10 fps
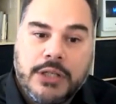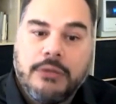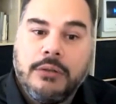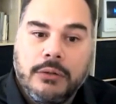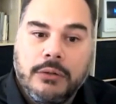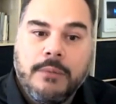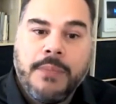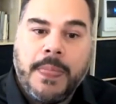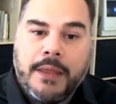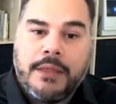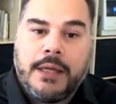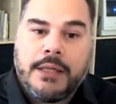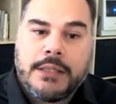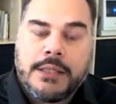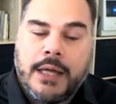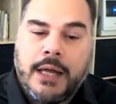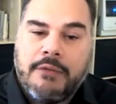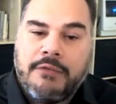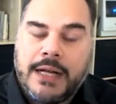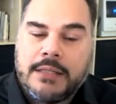and to do things uh,
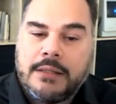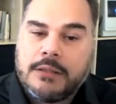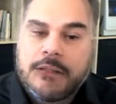faster.